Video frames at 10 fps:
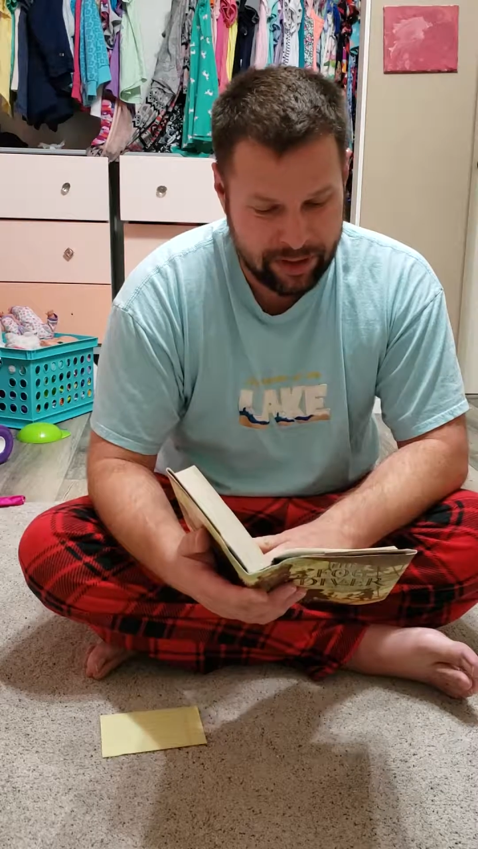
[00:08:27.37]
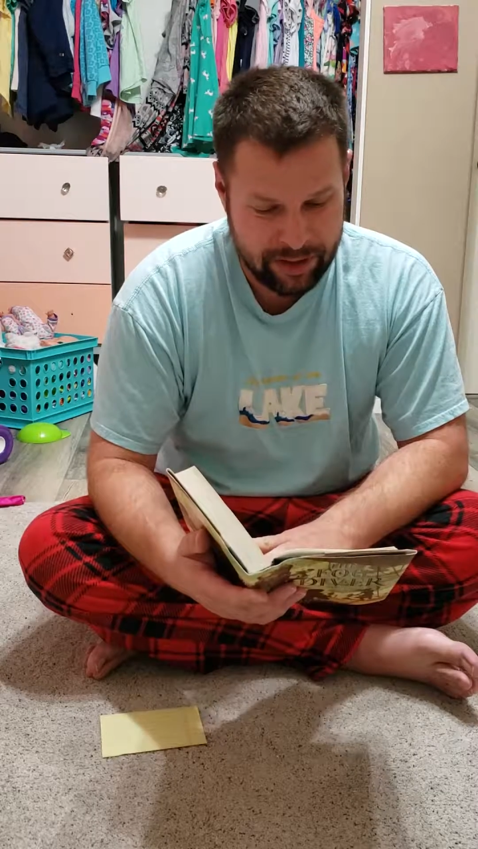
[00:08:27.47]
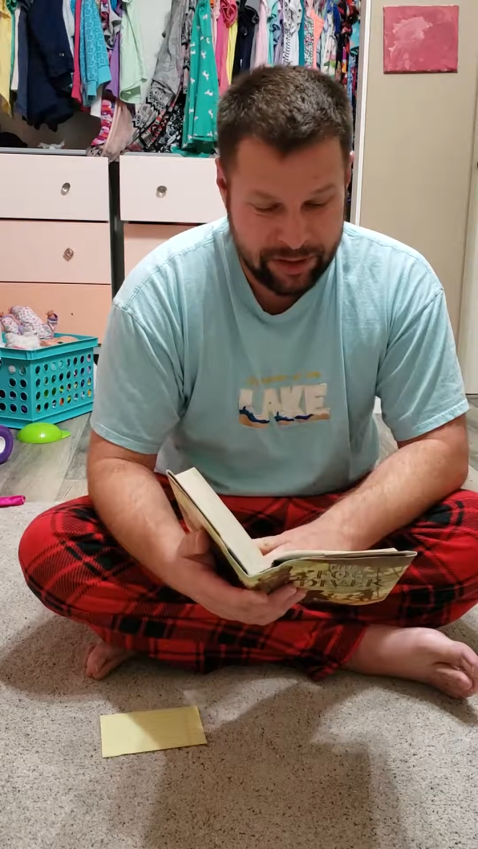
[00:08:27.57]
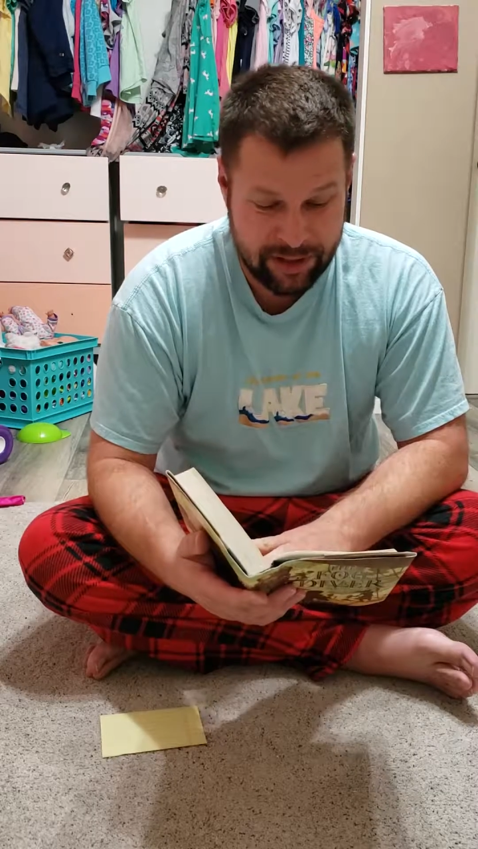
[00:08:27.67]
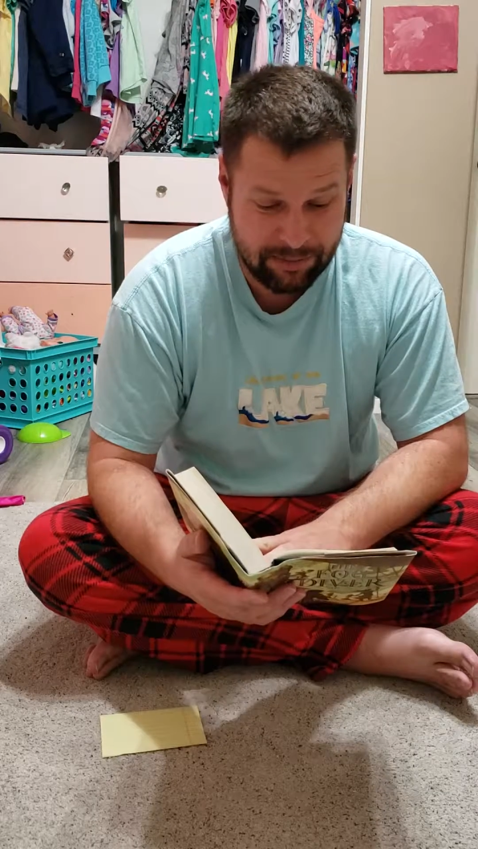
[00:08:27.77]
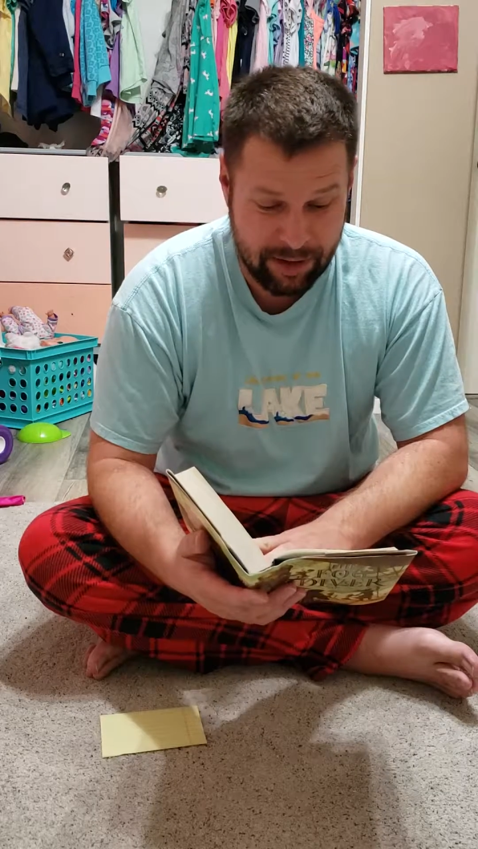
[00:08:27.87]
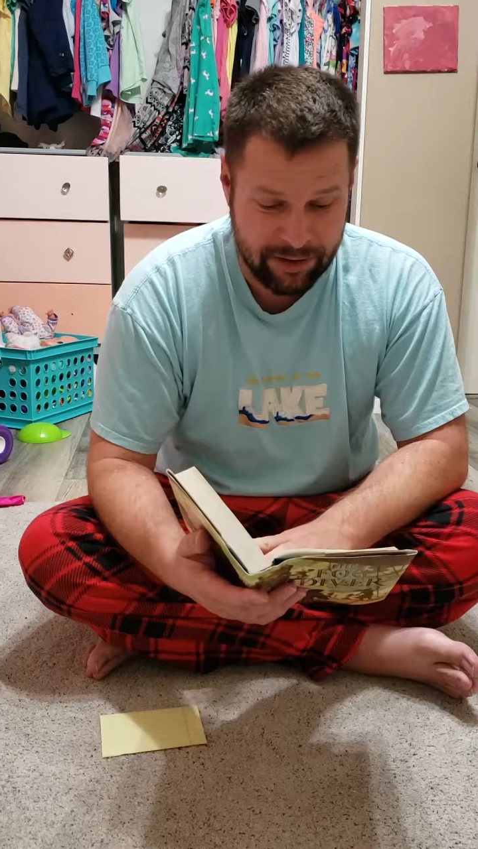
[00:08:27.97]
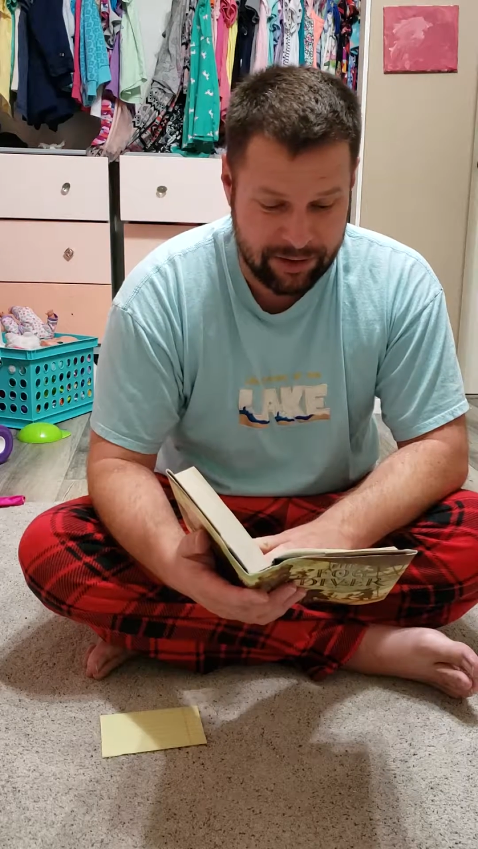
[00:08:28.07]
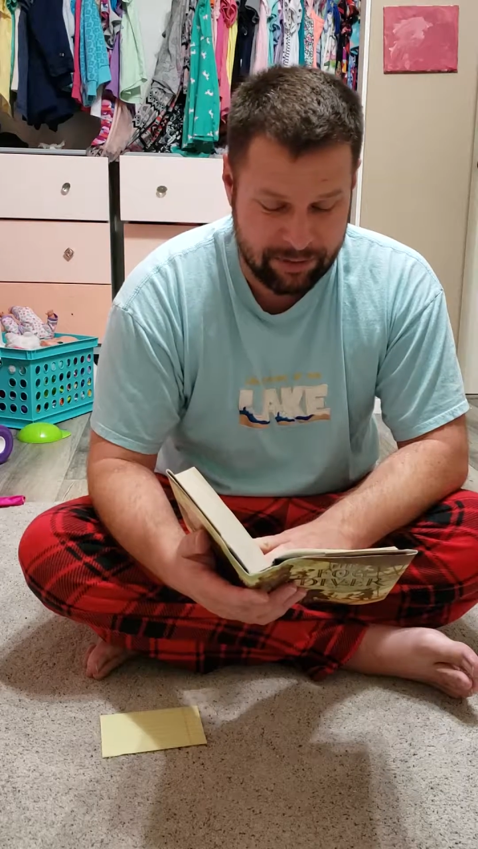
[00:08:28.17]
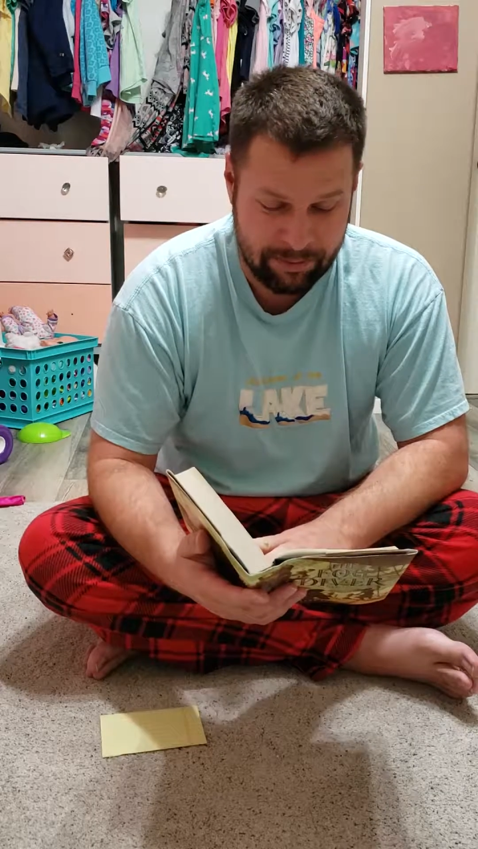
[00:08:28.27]
She's a
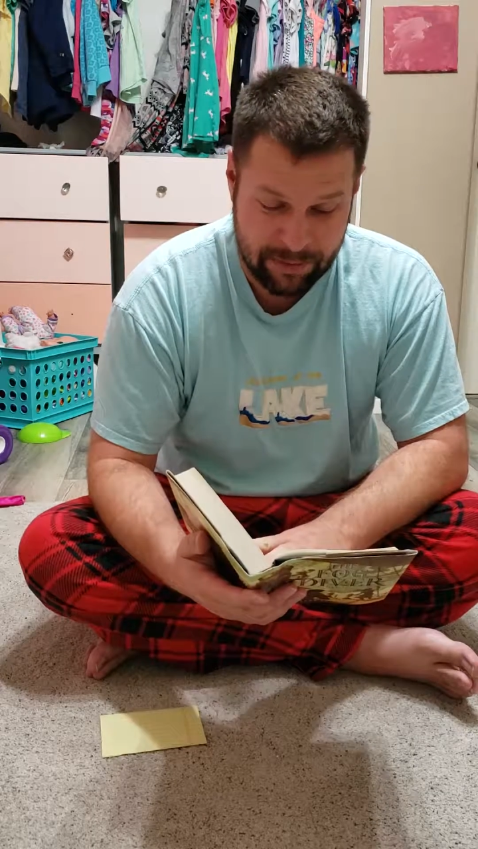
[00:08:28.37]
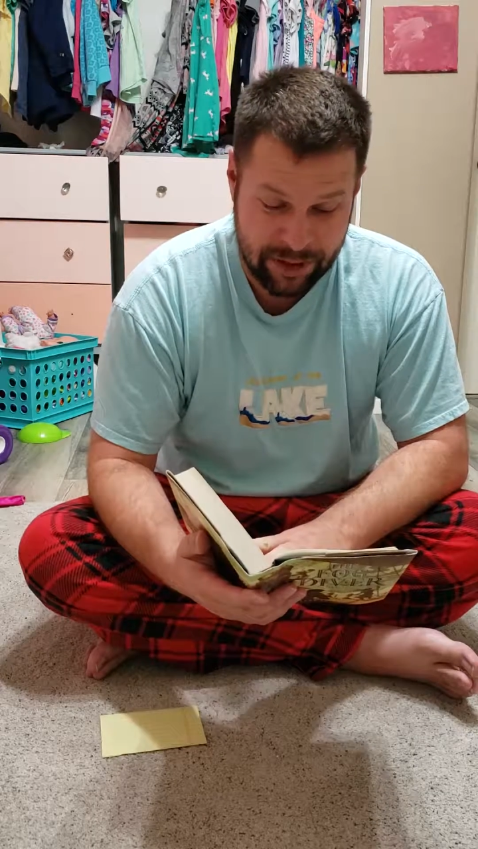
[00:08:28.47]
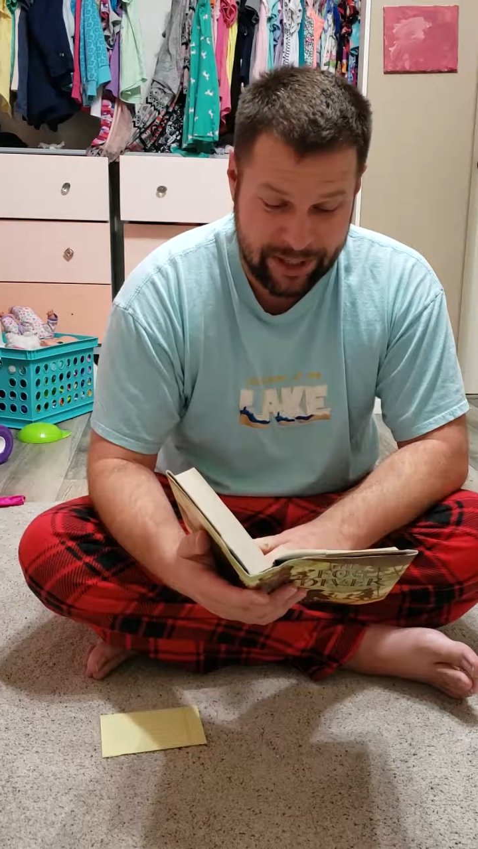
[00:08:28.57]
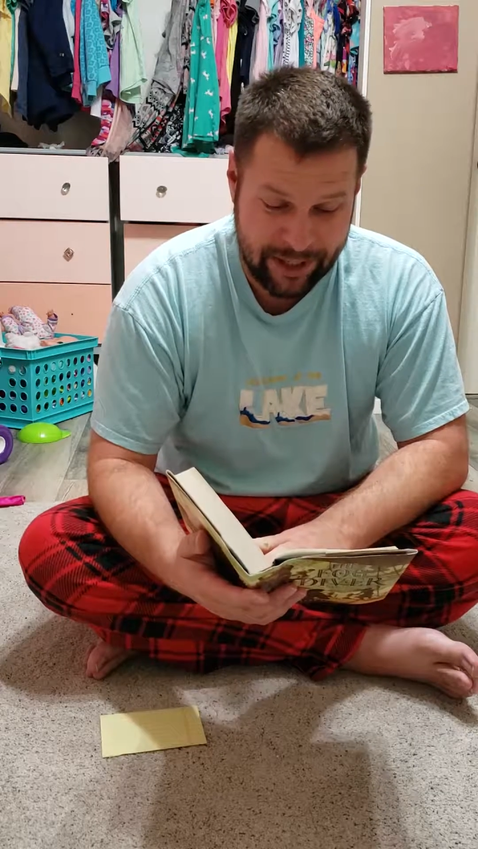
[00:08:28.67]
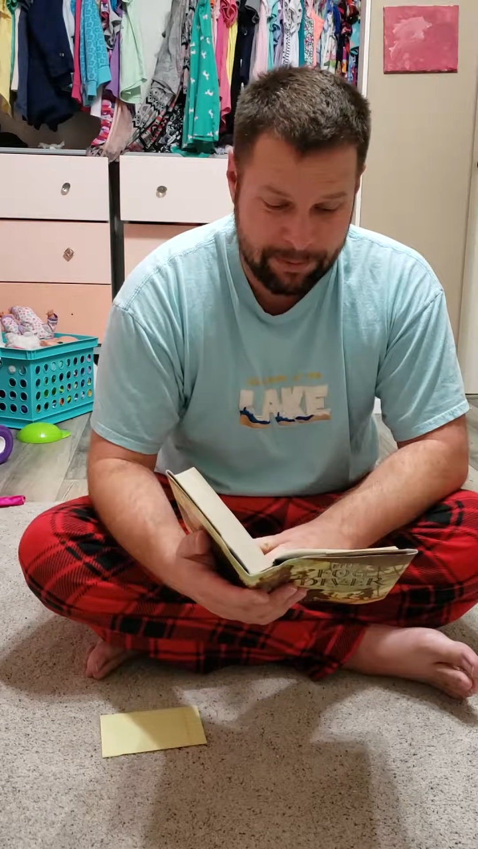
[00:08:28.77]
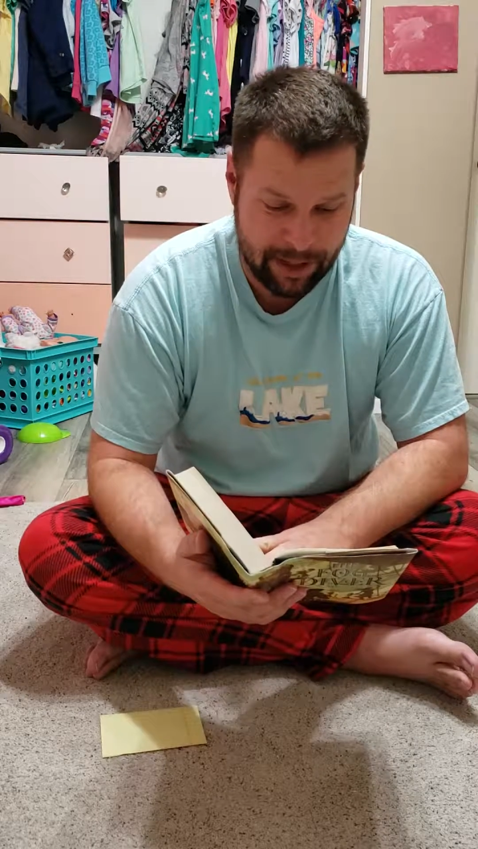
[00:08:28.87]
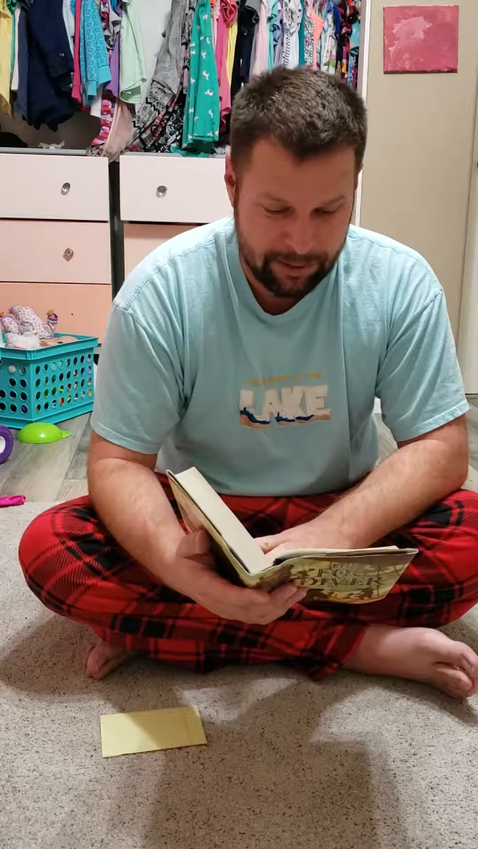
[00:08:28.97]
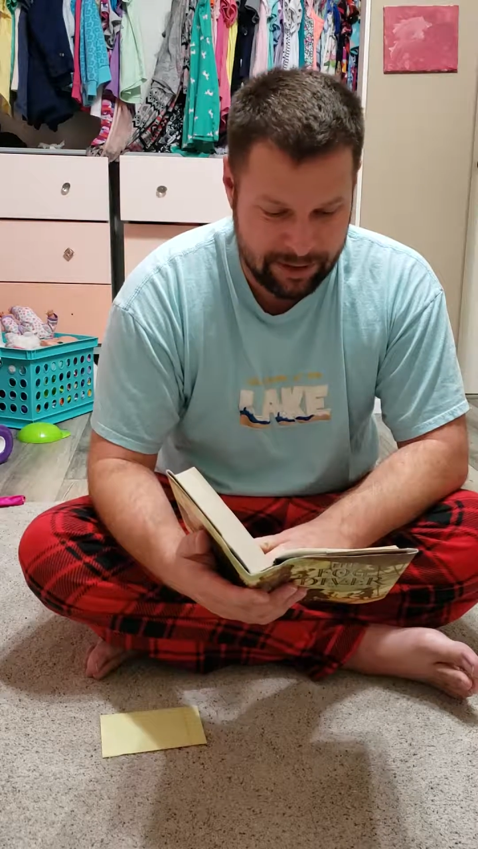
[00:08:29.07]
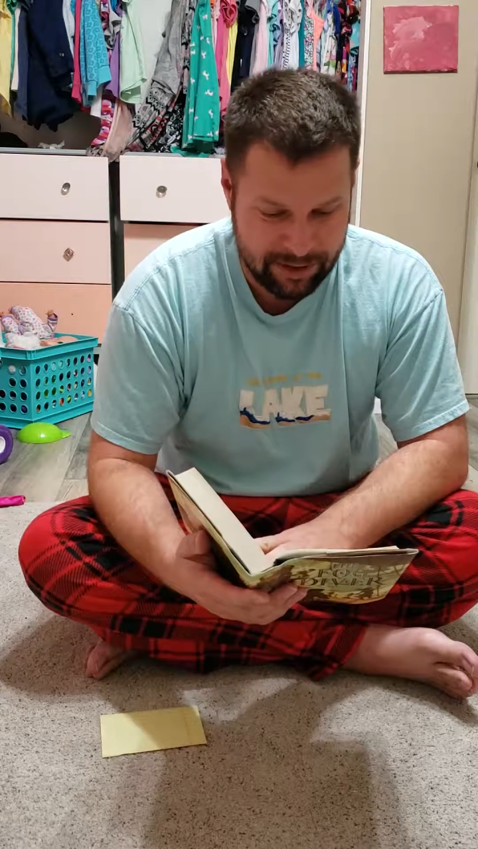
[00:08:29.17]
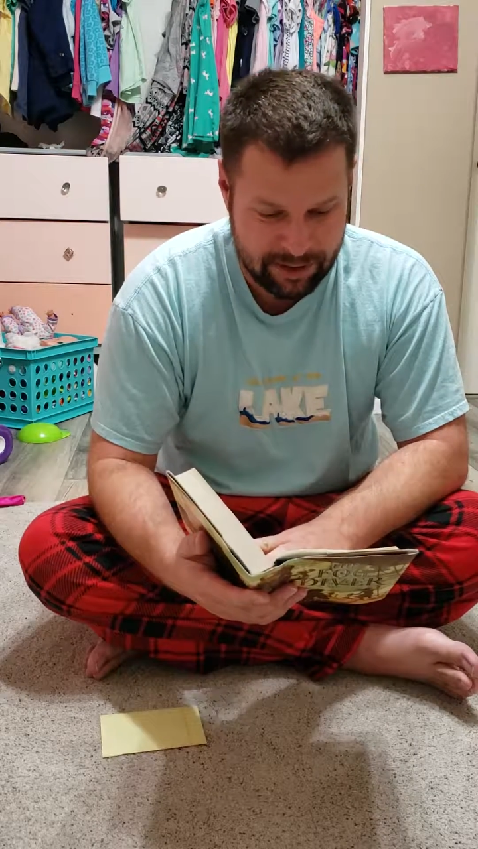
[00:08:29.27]
mother. She had
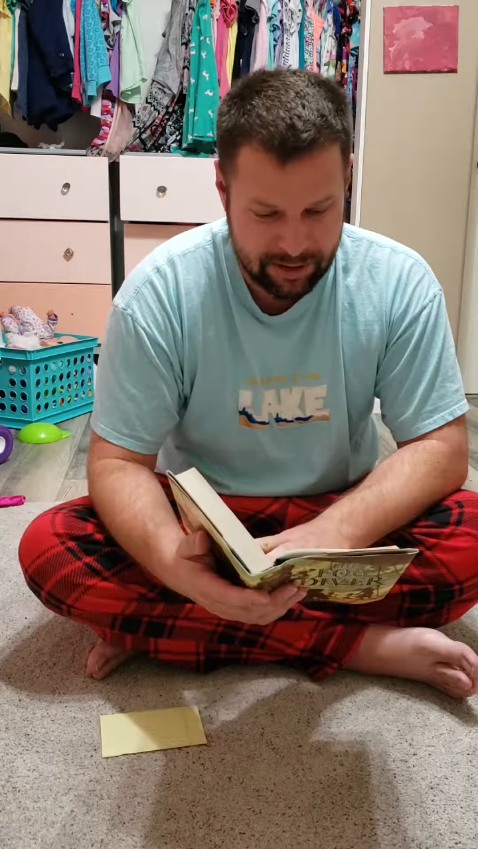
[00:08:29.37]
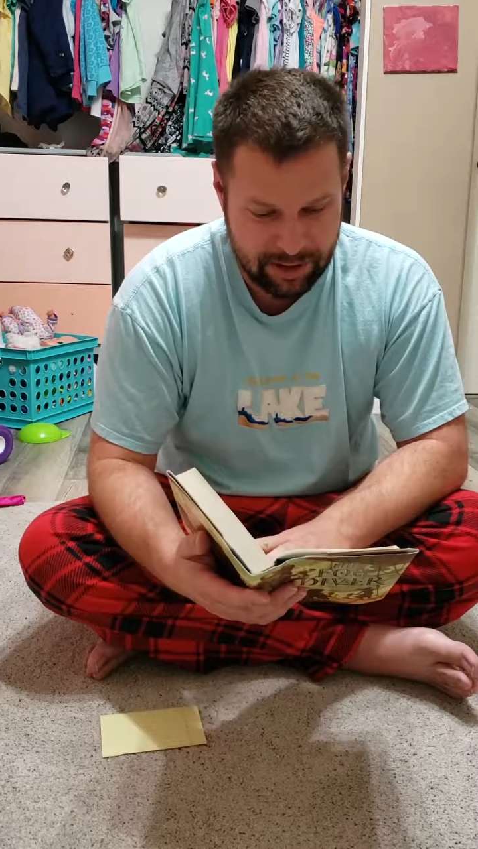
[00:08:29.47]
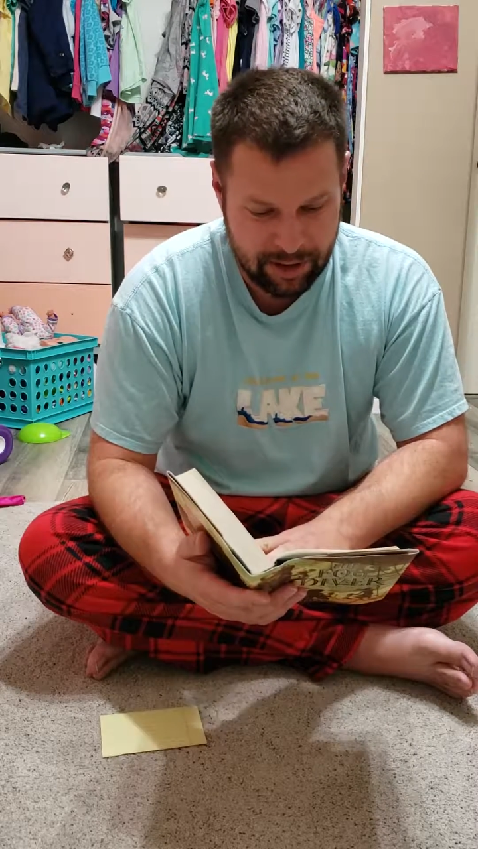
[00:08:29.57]
babies.